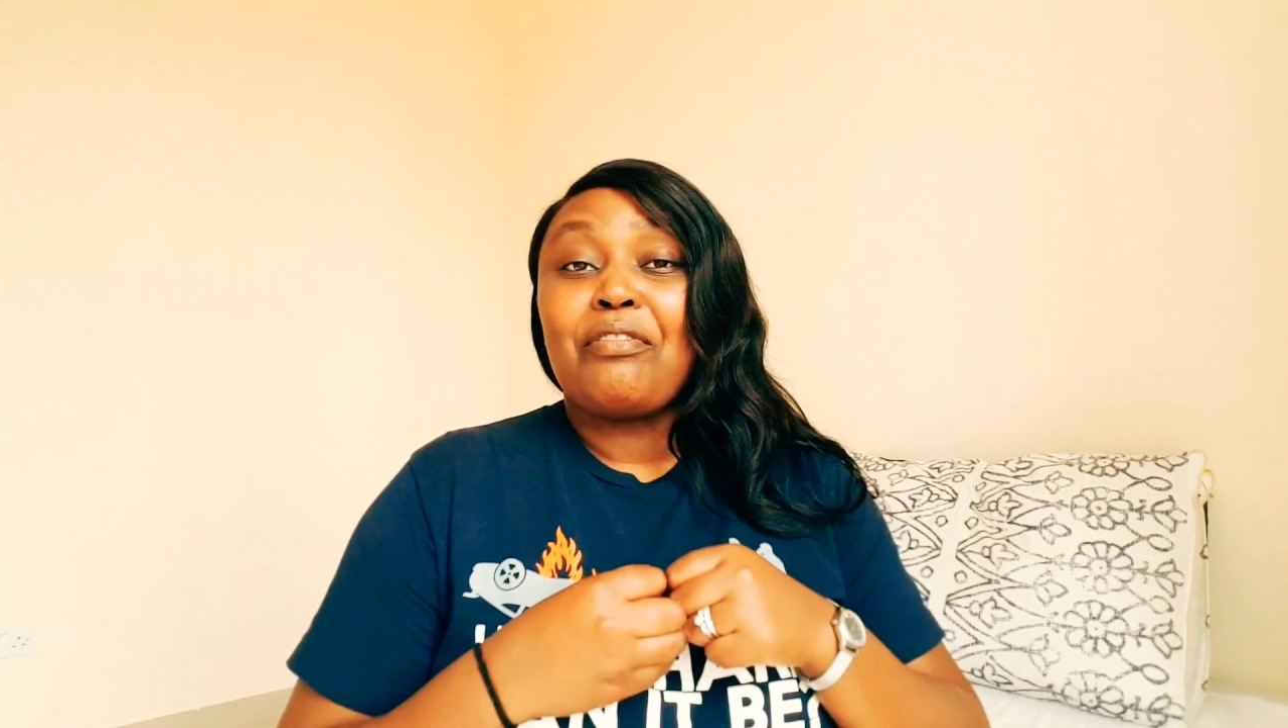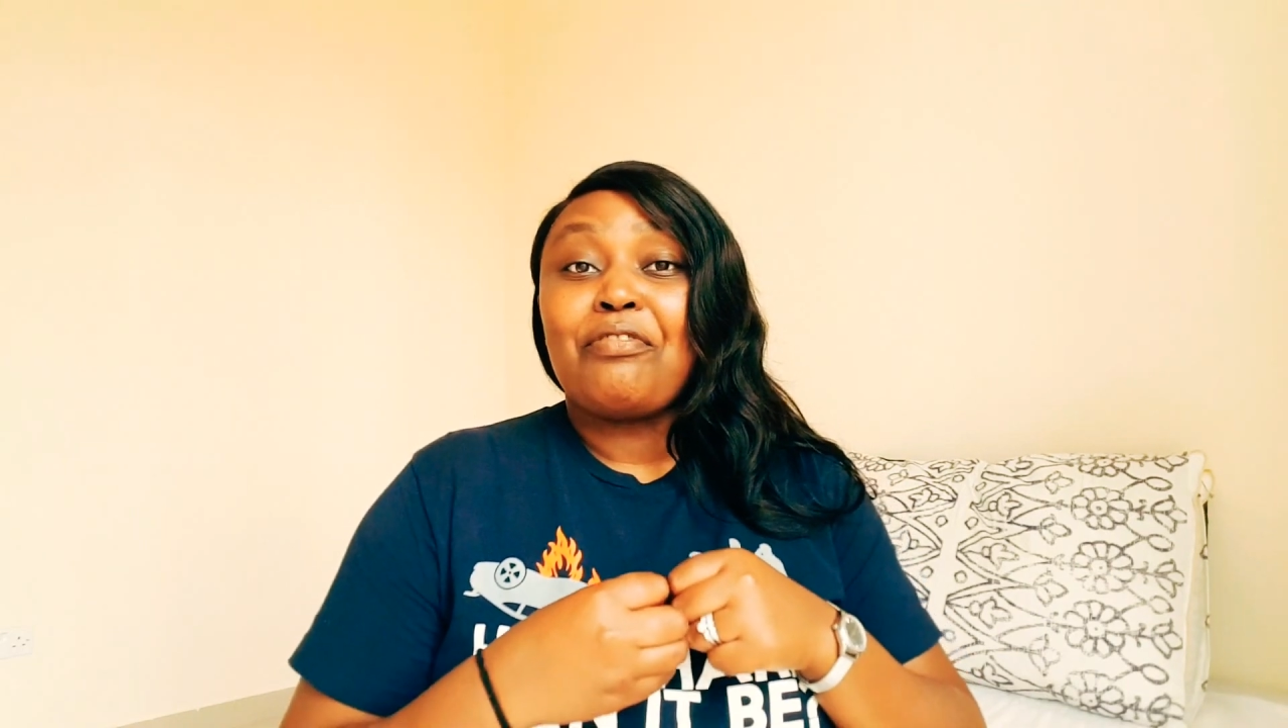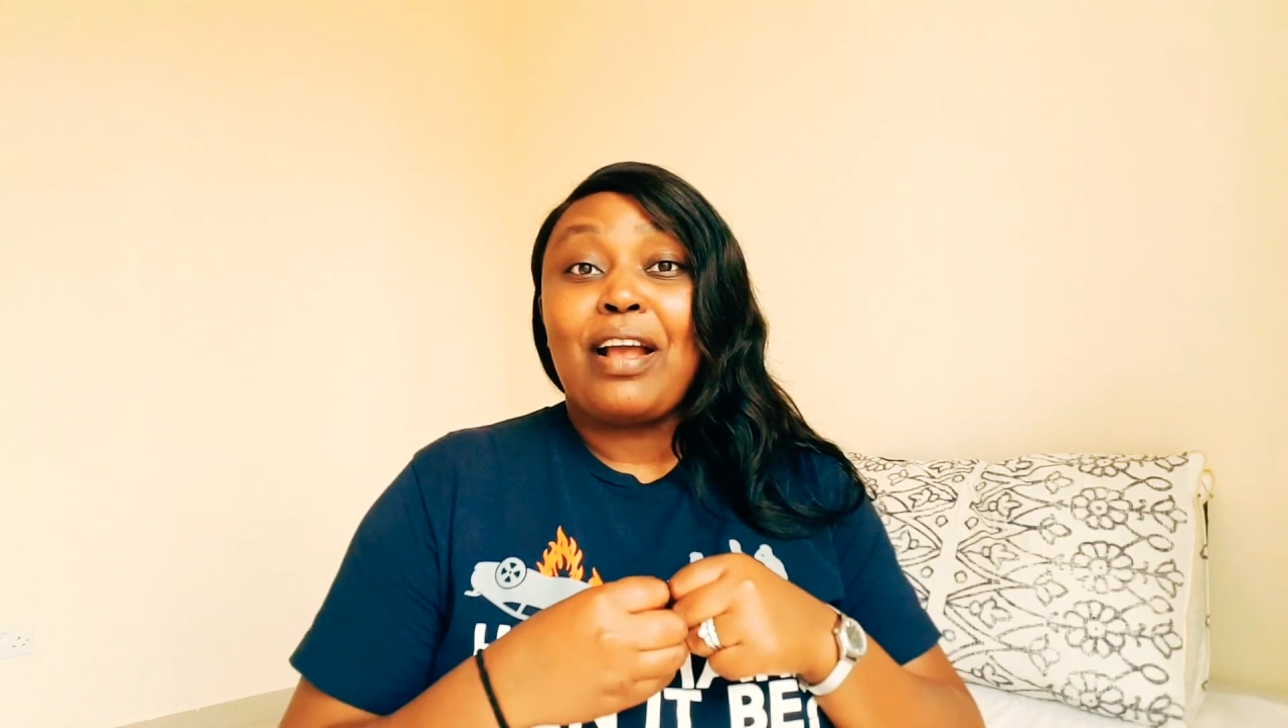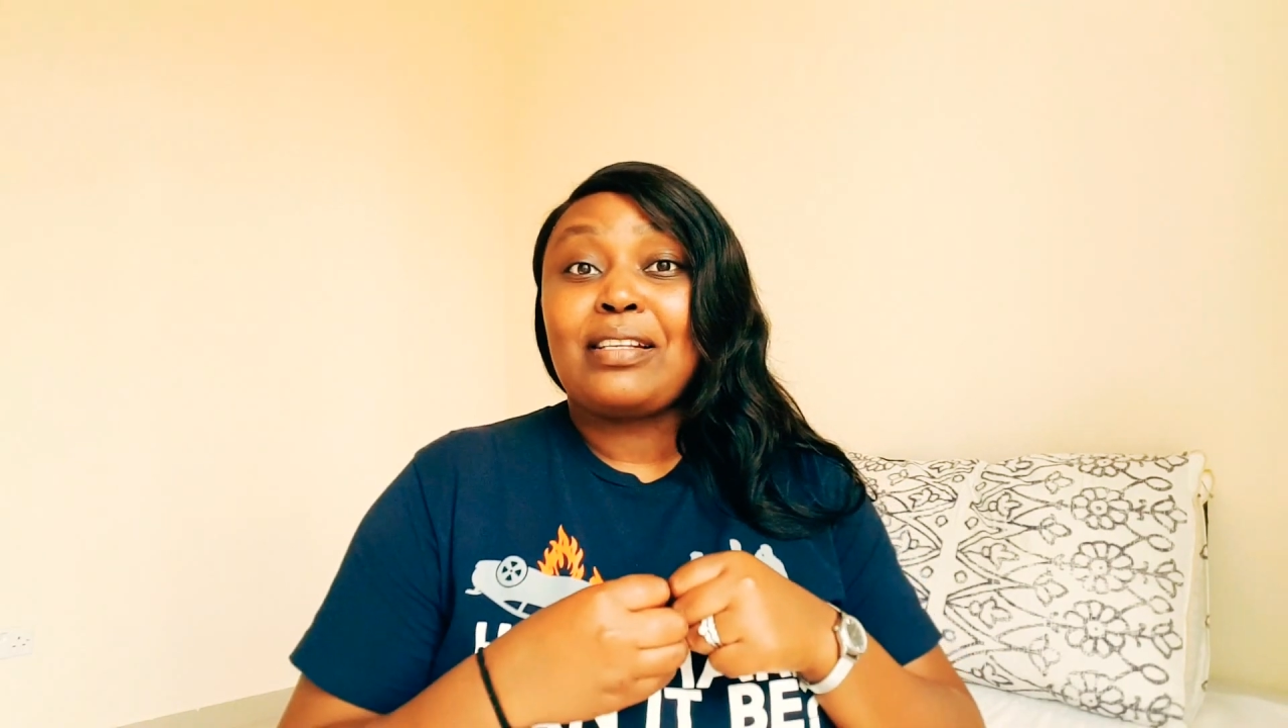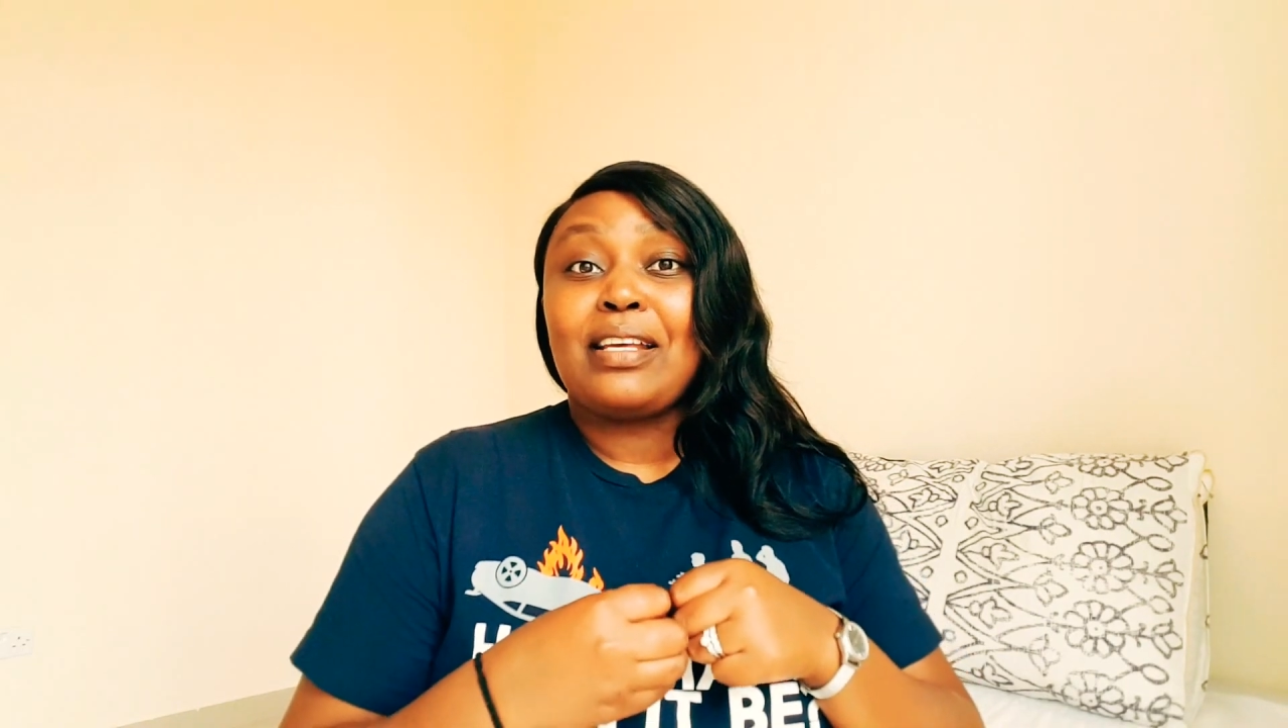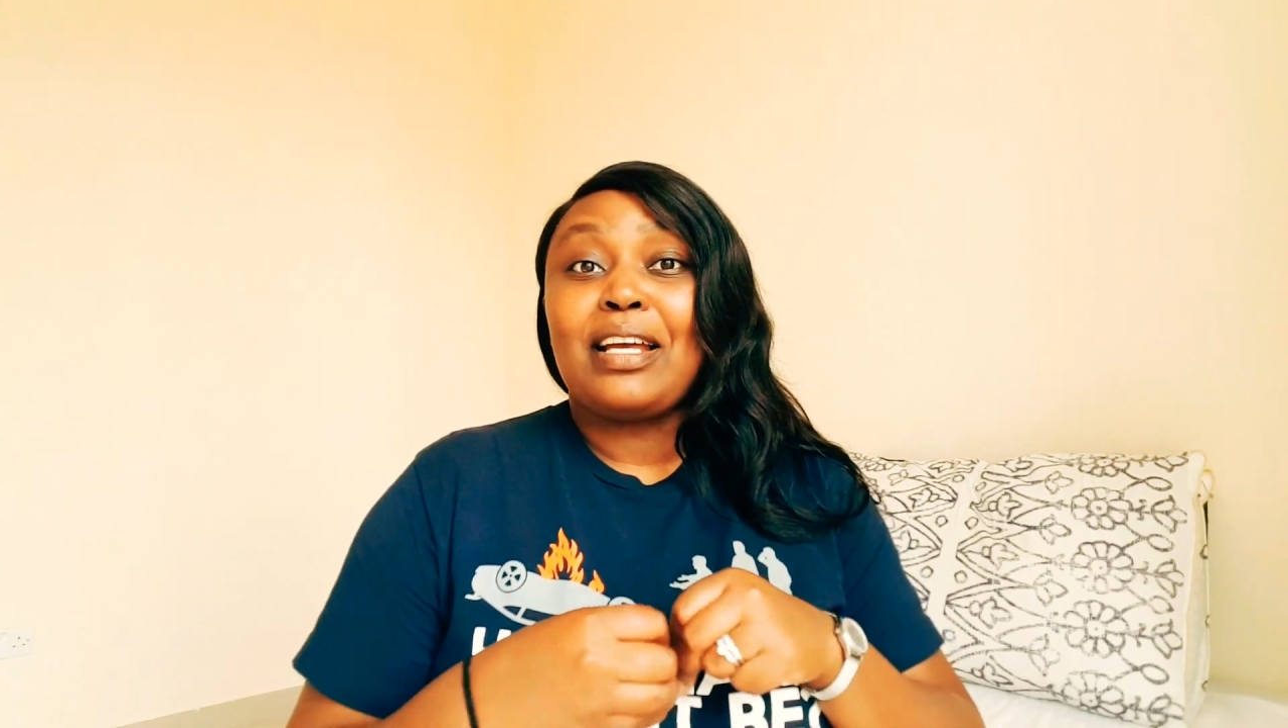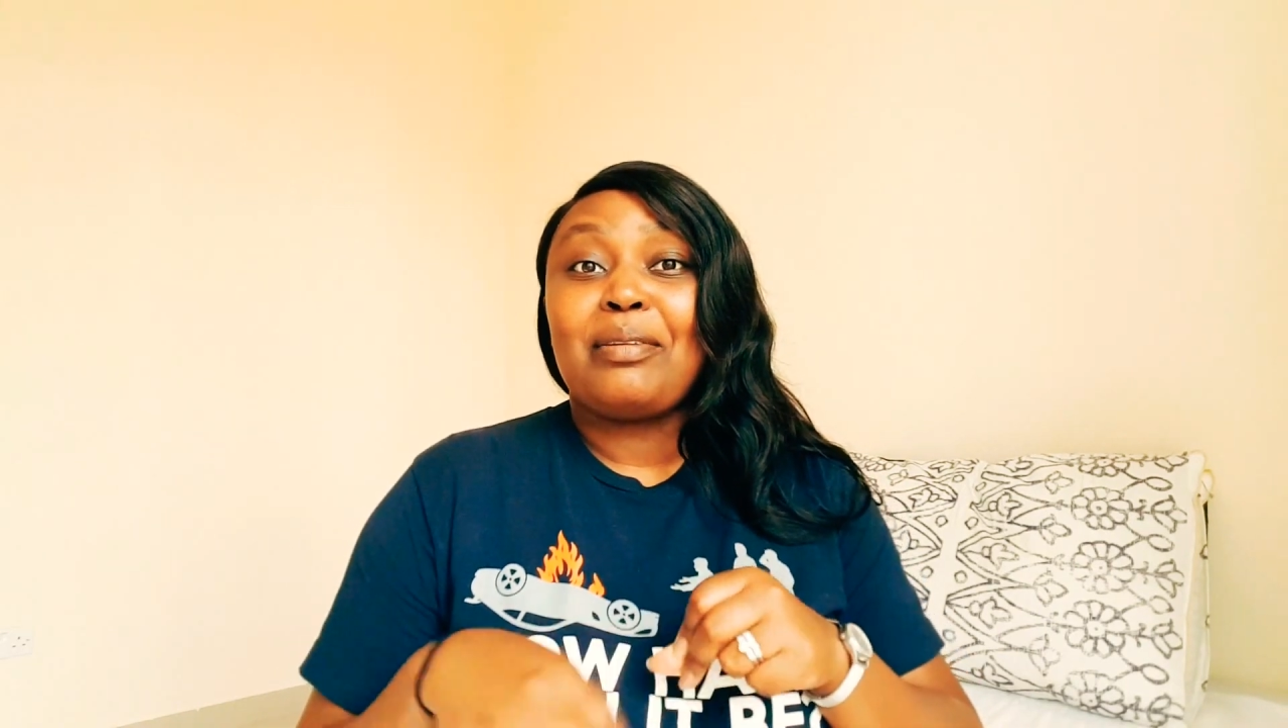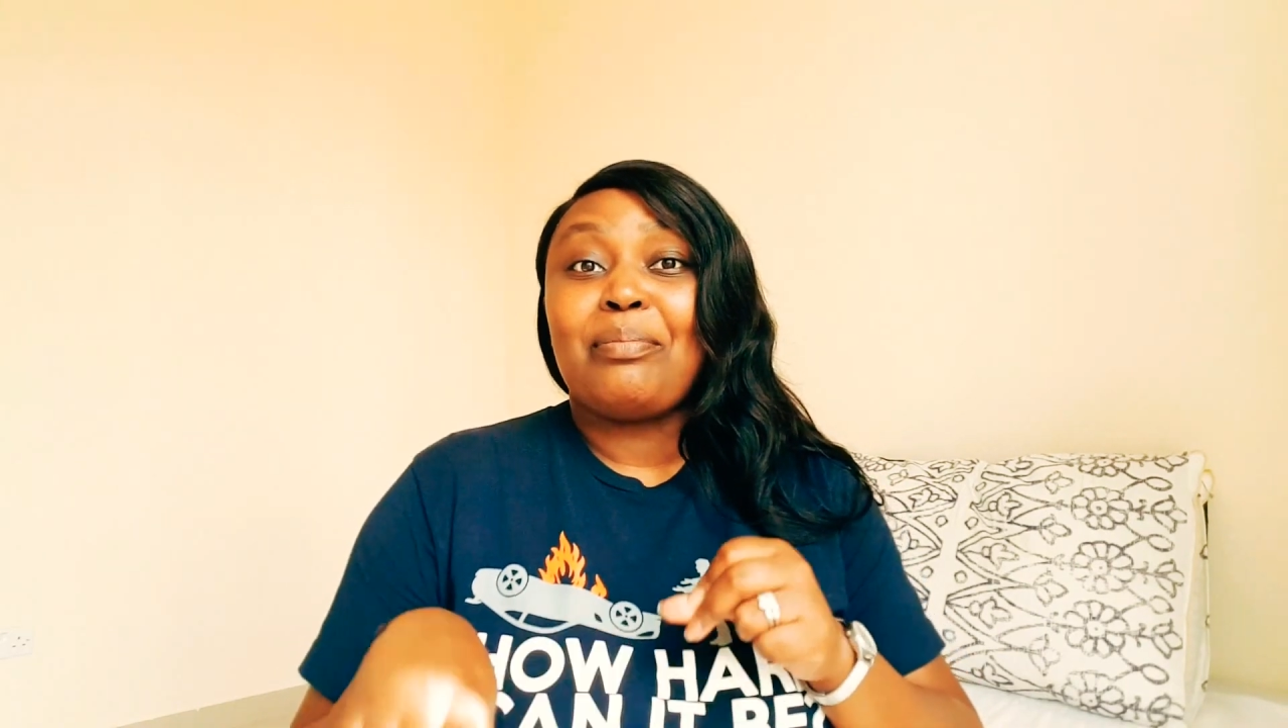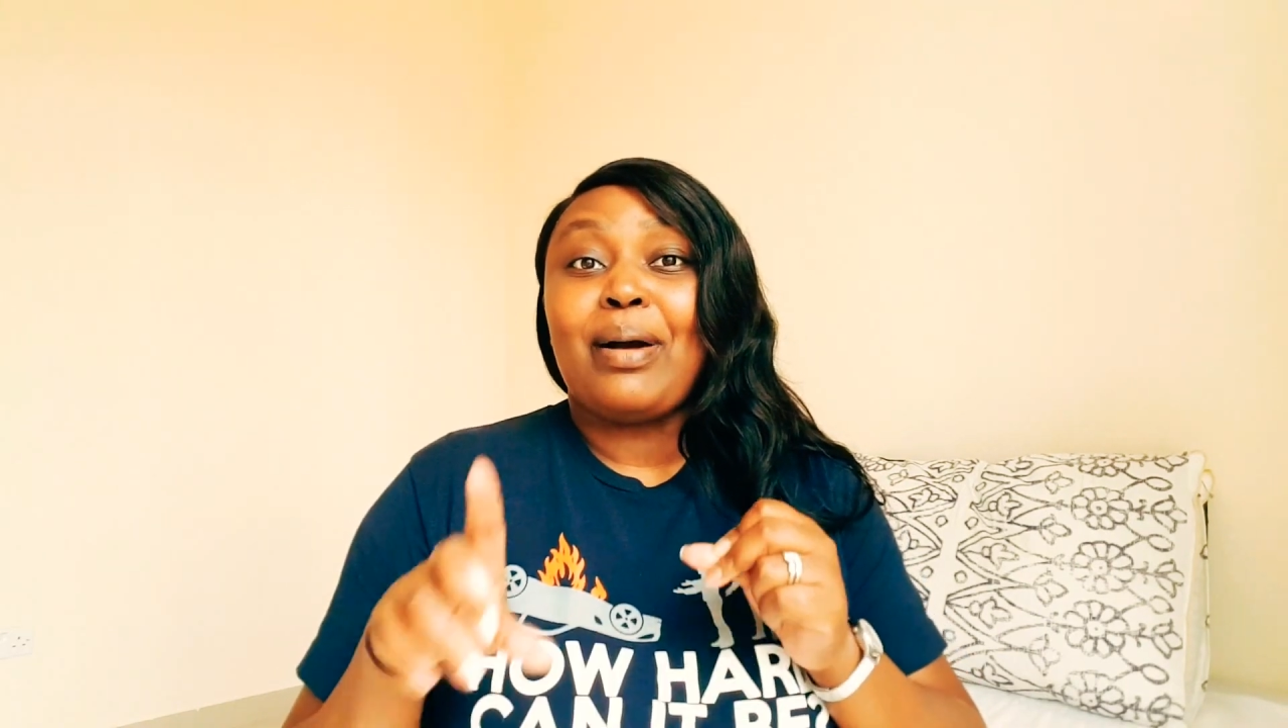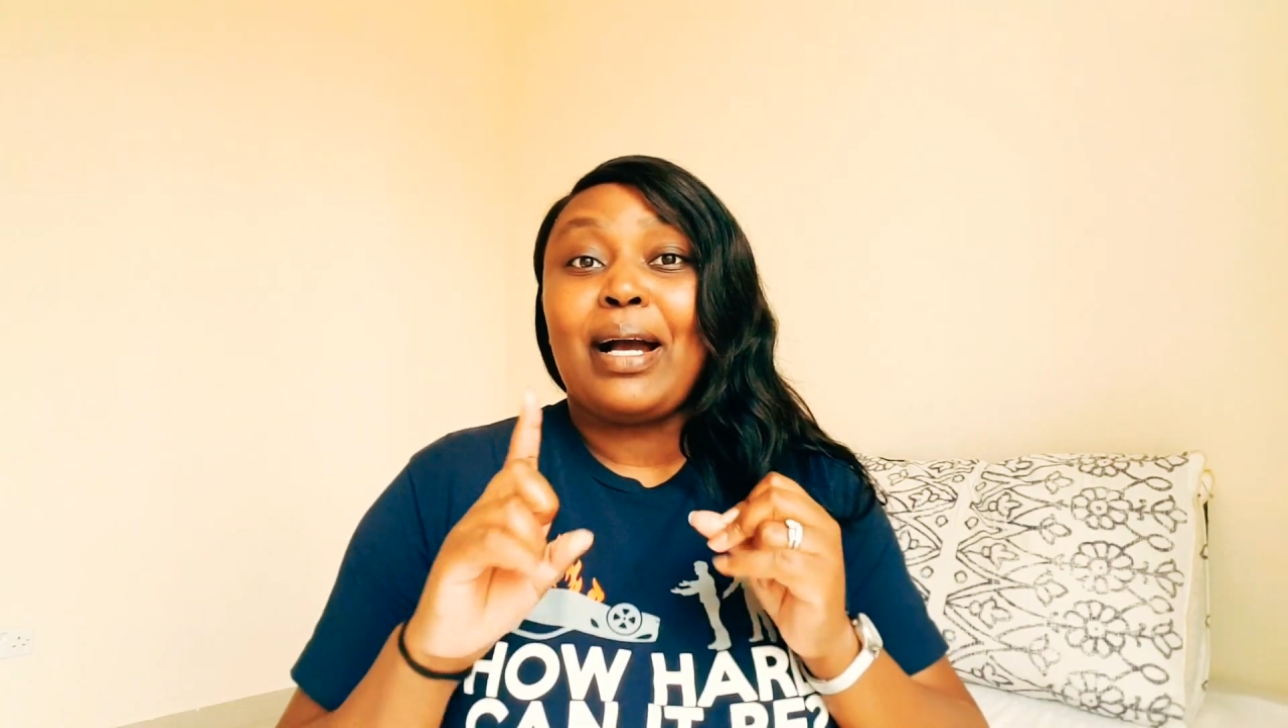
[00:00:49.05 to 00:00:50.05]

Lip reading: affected